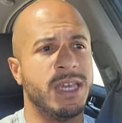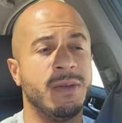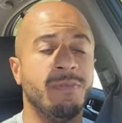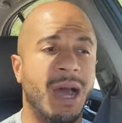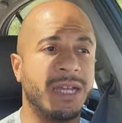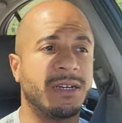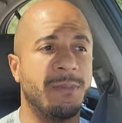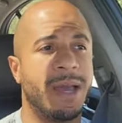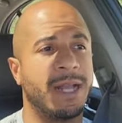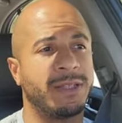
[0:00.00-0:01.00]
He might
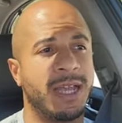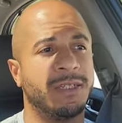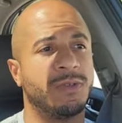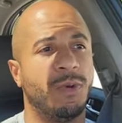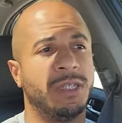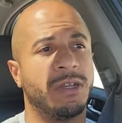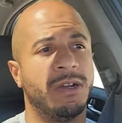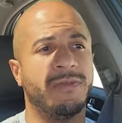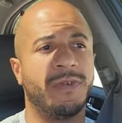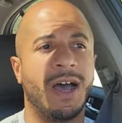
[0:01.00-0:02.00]
come back down to
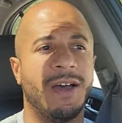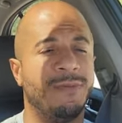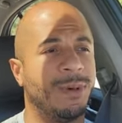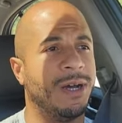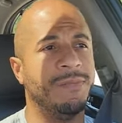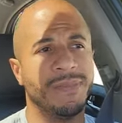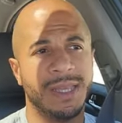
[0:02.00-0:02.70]
135, but